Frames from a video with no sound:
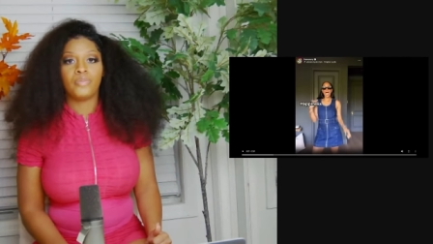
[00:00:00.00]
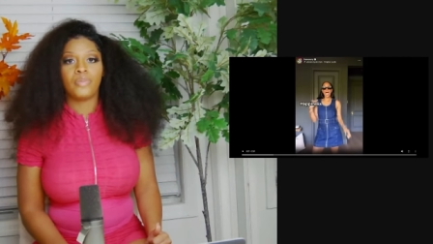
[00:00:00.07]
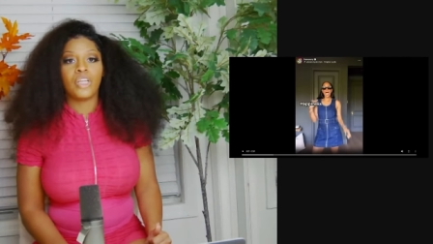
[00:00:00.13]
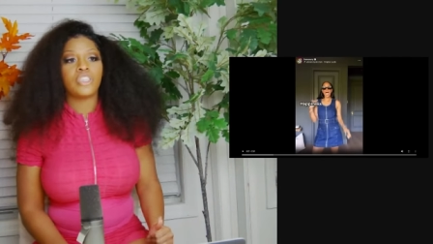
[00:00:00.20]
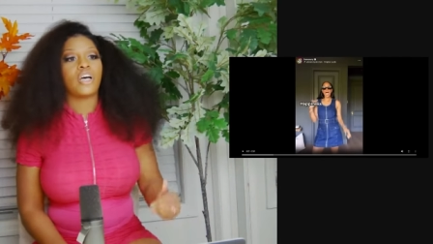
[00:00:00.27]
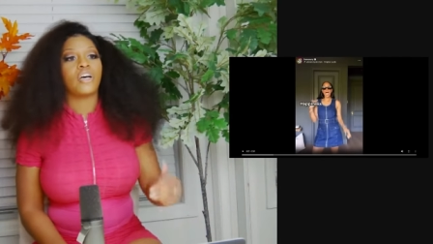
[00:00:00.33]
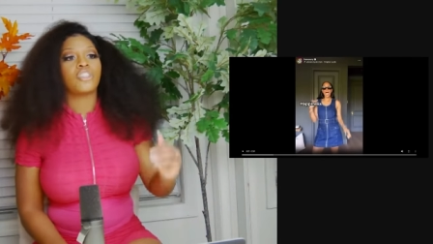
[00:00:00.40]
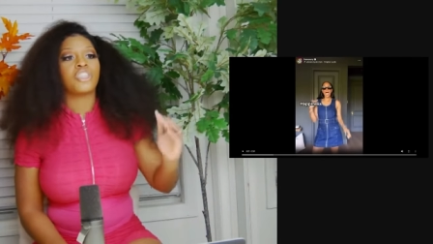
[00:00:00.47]

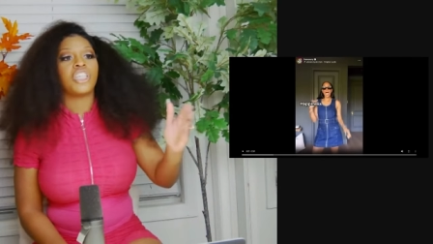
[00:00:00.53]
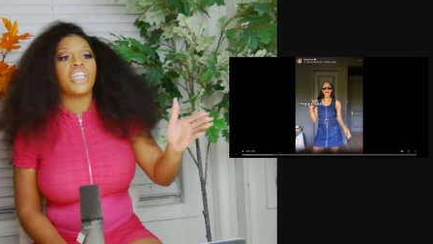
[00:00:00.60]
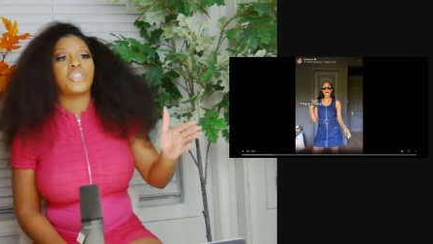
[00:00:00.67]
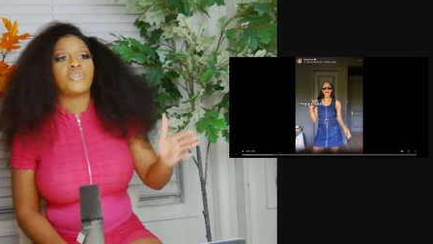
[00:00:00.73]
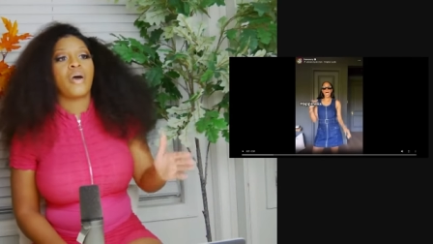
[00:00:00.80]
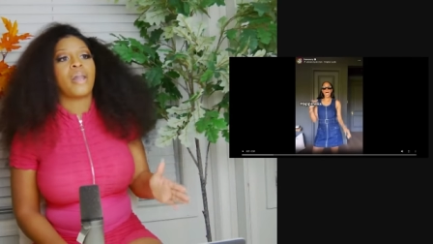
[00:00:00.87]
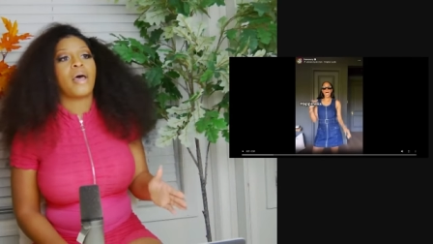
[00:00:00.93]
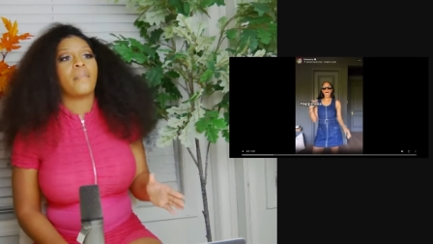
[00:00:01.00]
So she's
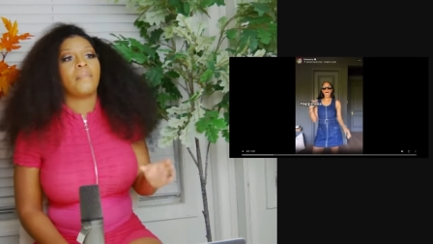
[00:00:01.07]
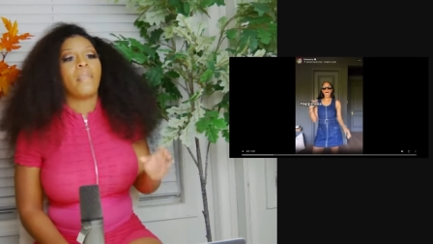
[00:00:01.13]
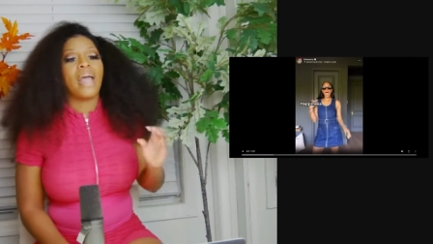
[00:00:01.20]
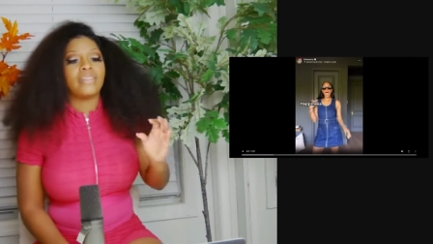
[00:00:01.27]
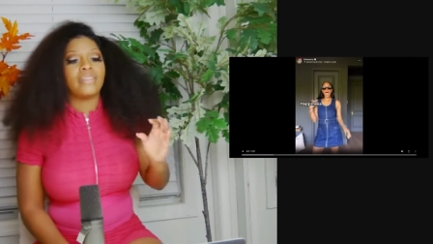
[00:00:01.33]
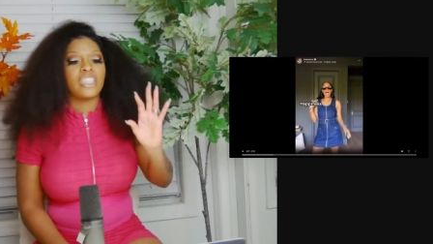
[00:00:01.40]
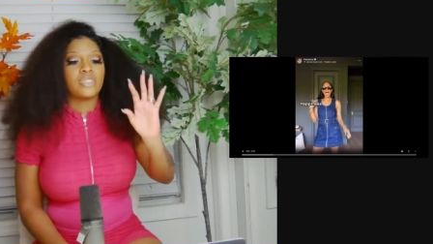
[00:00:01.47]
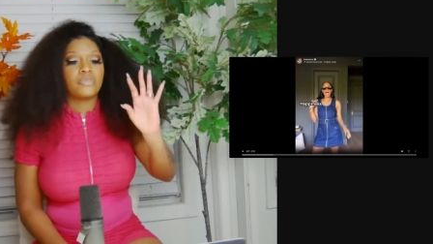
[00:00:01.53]
trying to
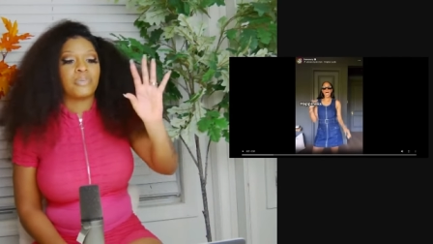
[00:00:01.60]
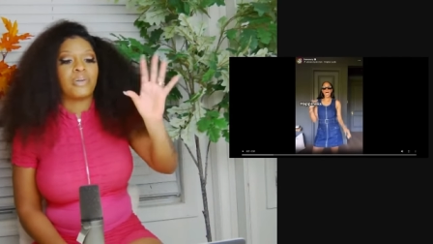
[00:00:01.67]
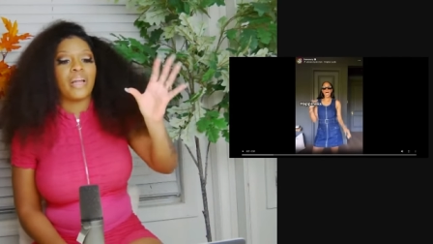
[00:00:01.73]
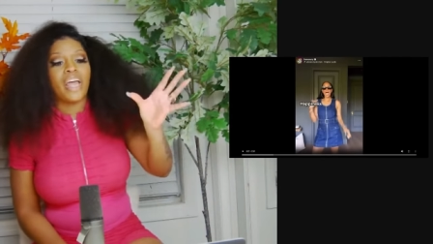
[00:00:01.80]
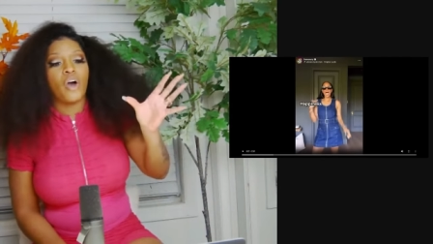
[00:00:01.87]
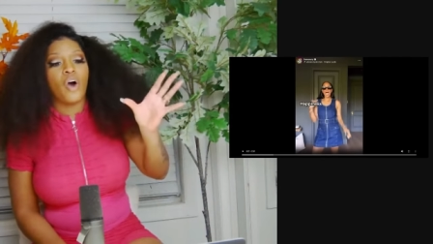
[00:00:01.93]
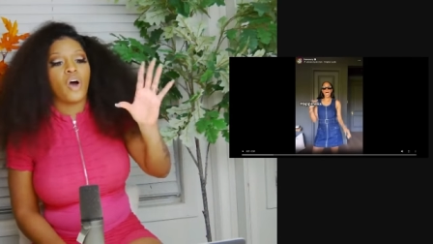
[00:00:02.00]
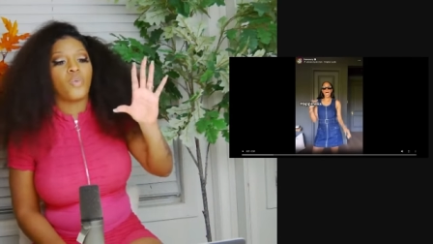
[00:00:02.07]
make this
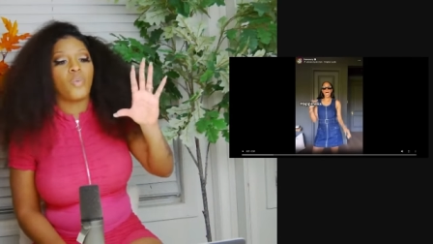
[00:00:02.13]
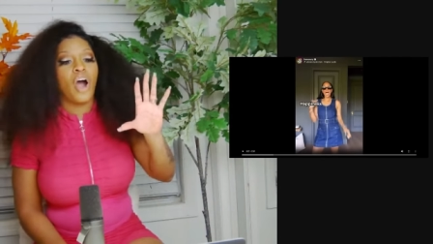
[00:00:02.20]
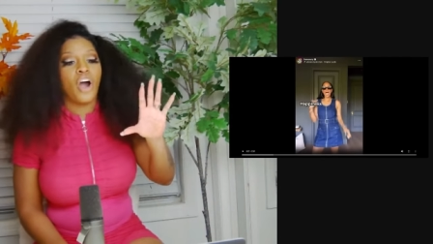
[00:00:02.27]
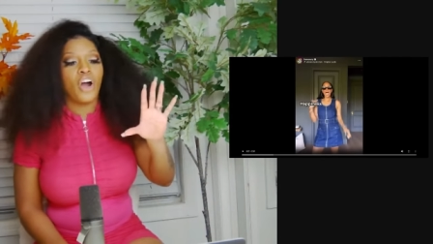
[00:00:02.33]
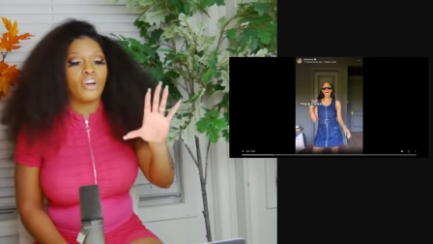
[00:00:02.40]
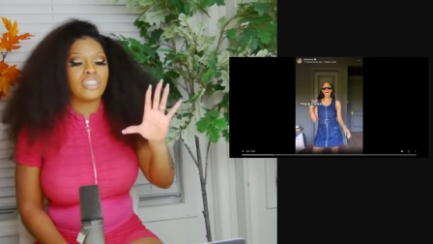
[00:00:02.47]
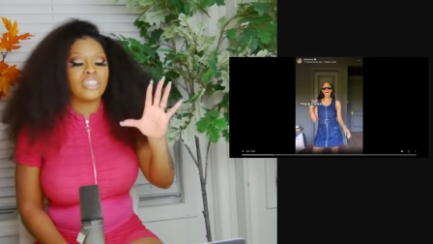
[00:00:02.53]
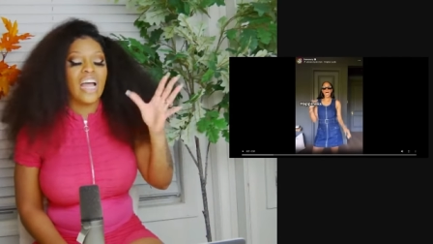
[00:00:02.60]
play on
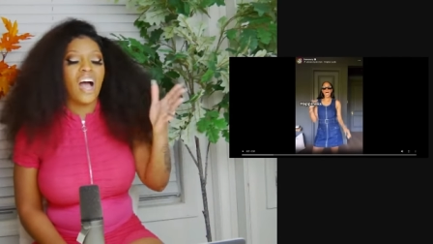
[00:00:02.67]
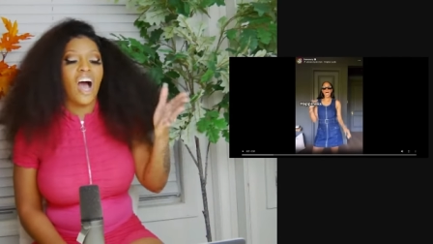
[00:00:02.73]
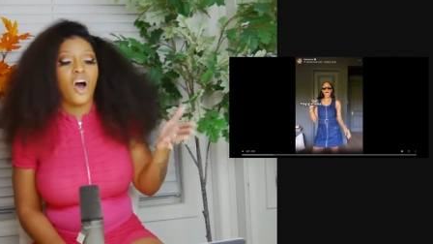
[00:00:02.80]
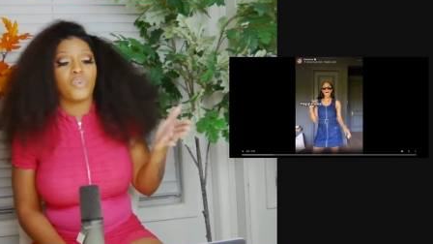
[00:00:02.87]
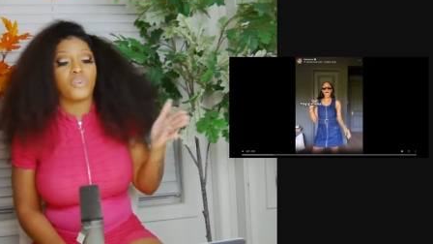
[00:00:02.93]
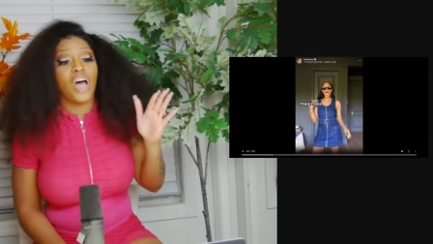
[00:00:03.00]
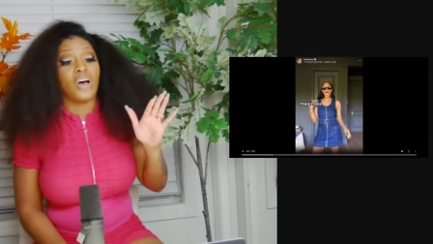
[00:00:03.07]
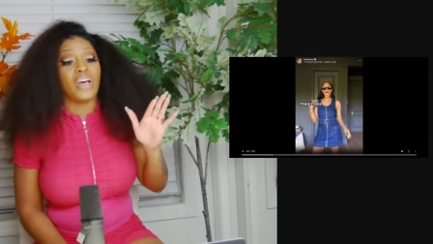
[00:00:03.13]
words like,
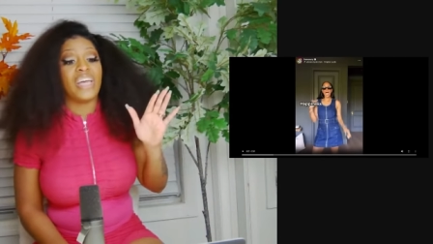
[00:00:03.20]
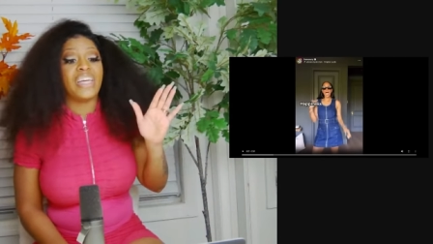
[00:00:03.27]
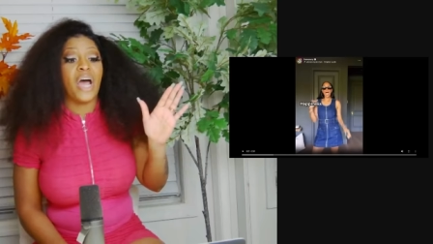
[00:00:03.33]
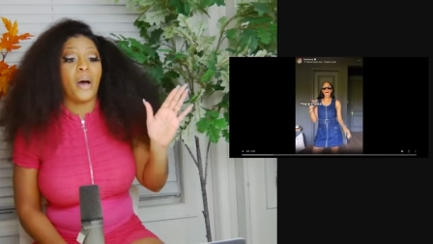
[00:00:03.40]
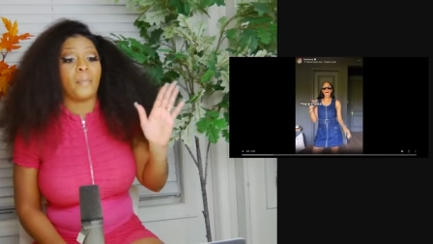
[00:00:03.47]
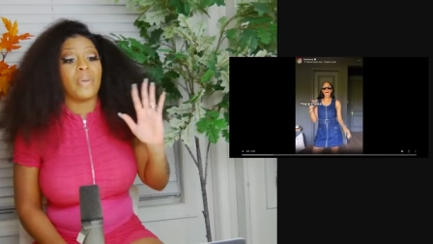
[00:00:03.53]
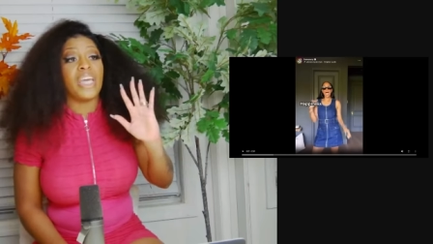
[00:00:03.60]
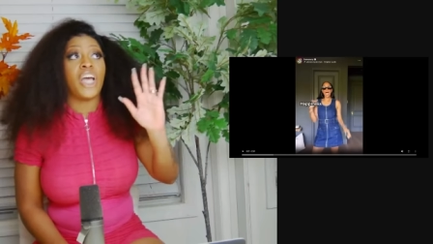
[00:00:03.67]
oh, no, it
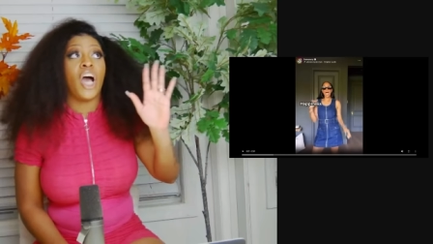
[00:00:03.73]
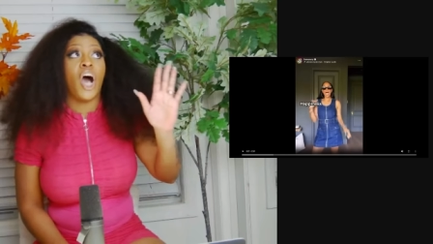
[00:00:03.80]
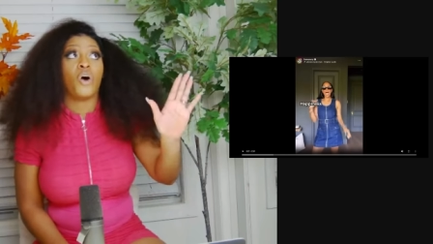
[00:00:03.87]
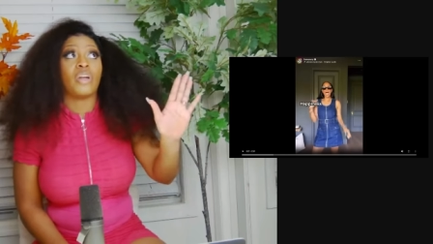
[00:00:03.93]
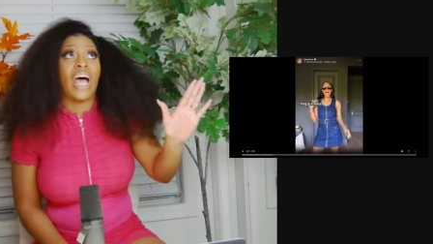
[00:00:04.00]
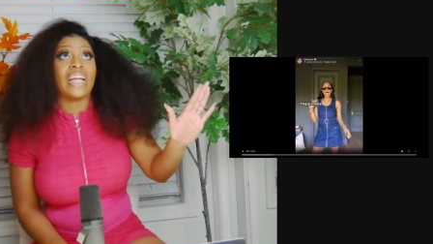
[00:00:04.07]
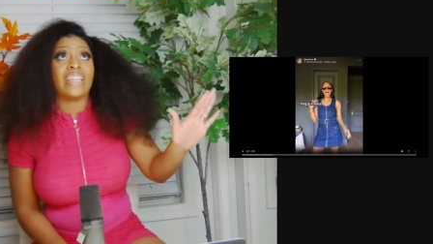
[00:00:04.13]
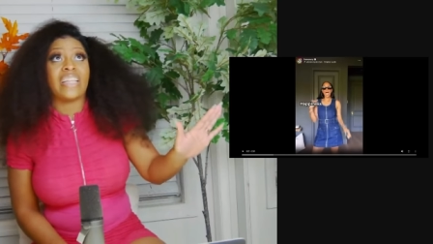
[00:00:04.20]
don't mean hoe
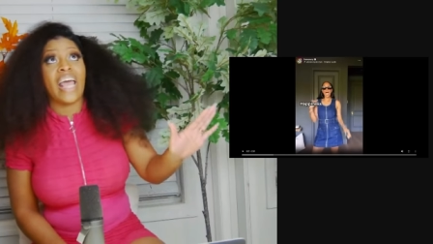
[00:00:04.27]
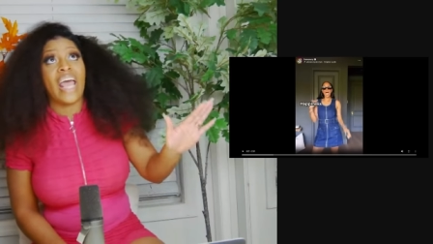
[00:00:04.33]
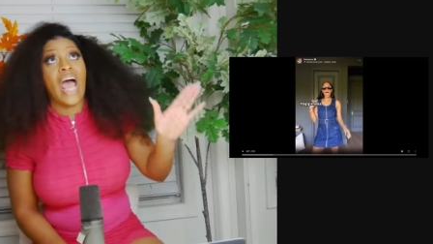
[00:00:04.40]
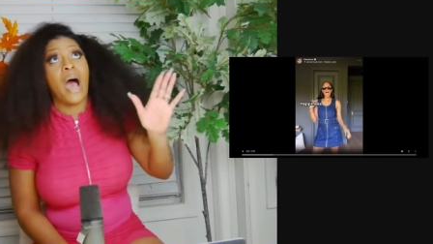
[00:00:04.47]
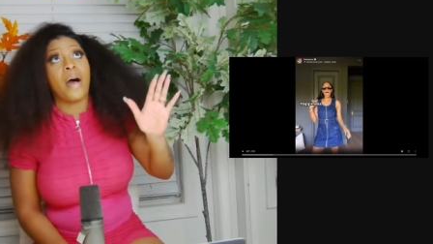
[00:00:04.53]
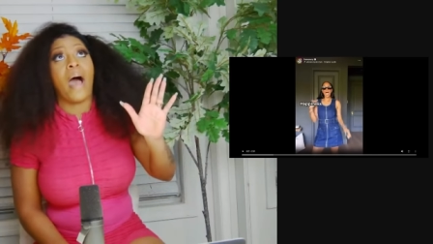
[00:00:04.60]
like that.